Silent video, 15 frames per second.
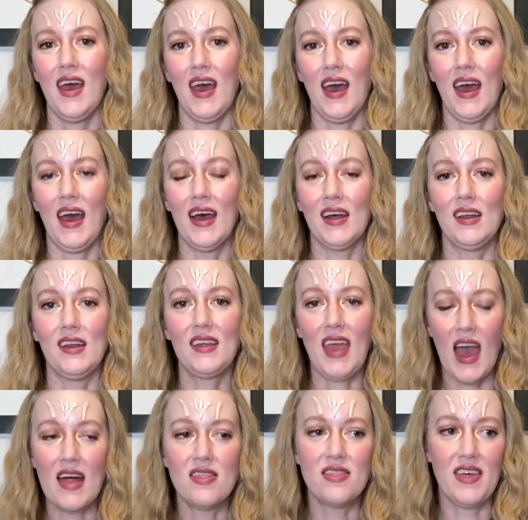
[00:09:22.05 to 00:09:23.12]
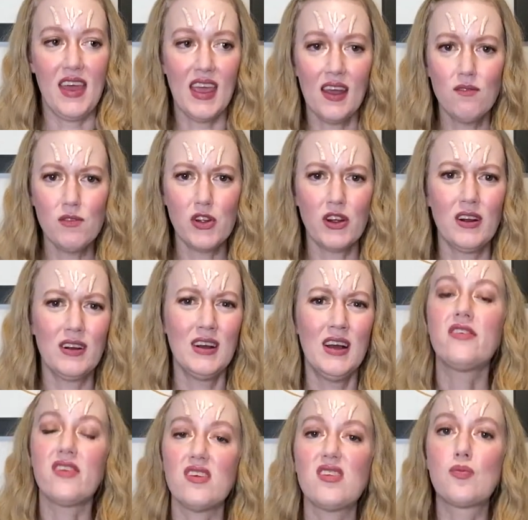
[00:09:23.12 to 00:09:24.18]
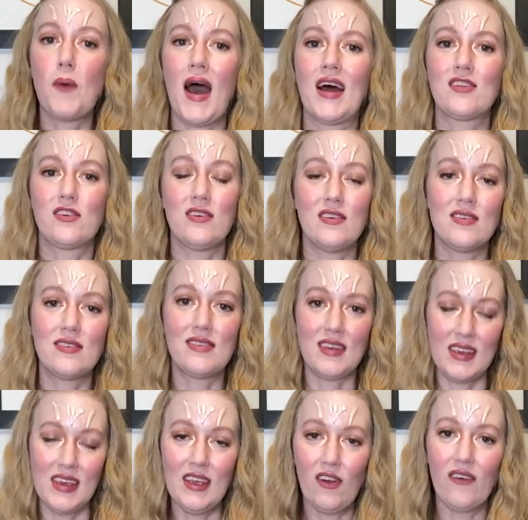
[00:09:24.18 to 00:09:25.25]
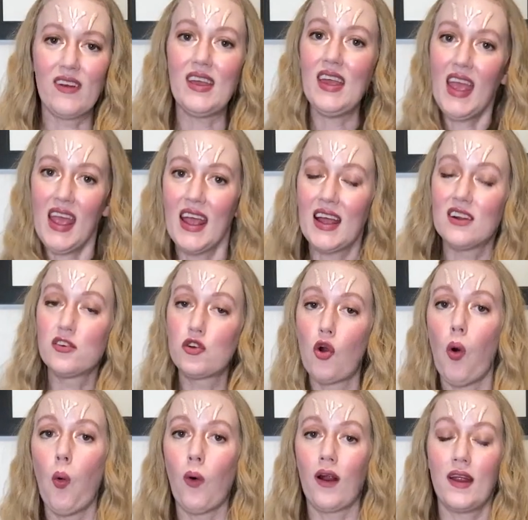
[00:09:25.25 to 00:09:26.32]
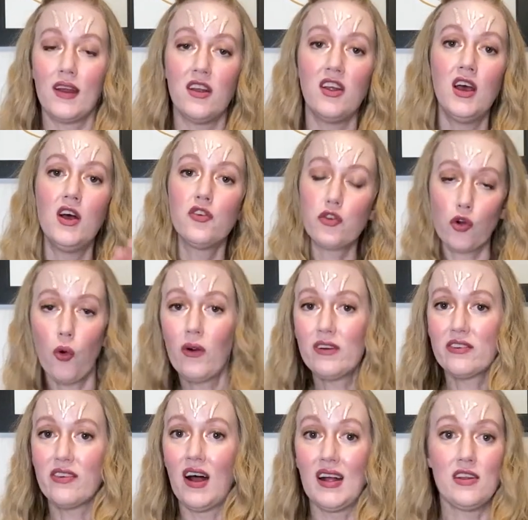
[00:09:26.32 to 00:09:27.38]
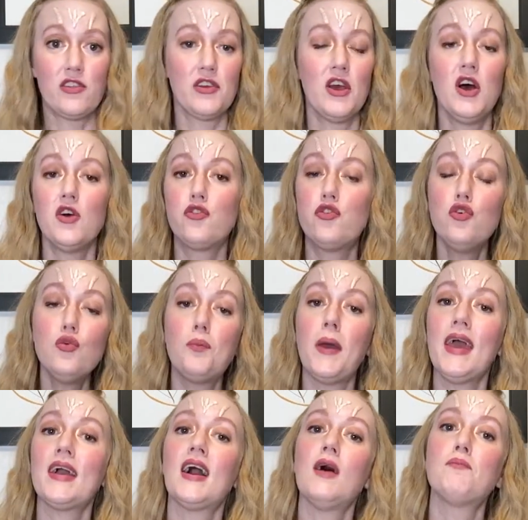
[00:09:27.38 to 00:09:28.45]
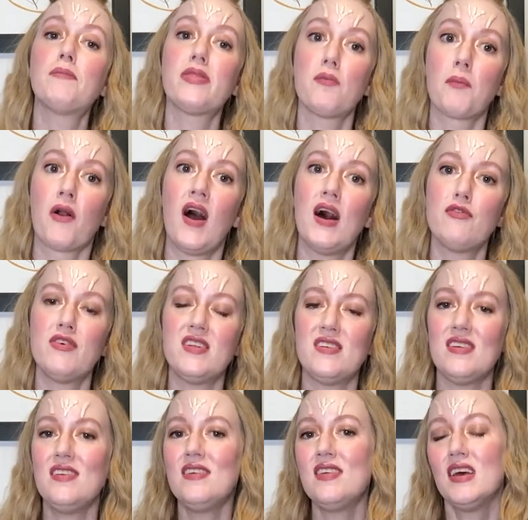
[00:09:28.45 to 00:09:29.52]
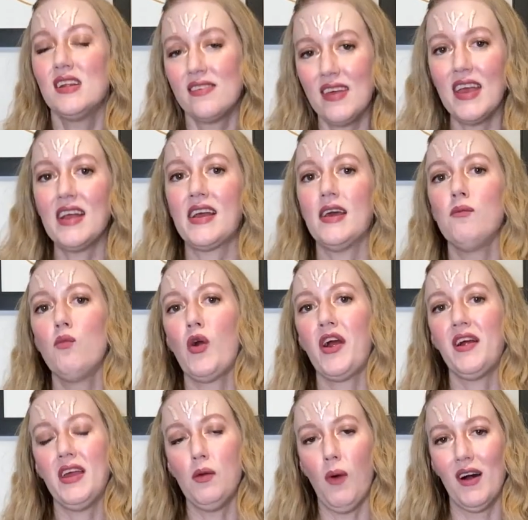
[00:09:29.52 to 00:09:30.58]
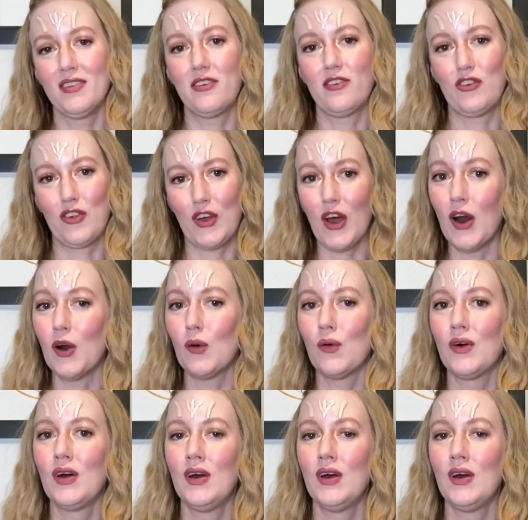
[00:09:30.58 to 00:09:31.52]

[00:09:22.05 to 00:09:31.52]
And Kenneth Hamner dispatches Tahiri and Corran to Coruscant to pick up the prophet and take him where he wants to go.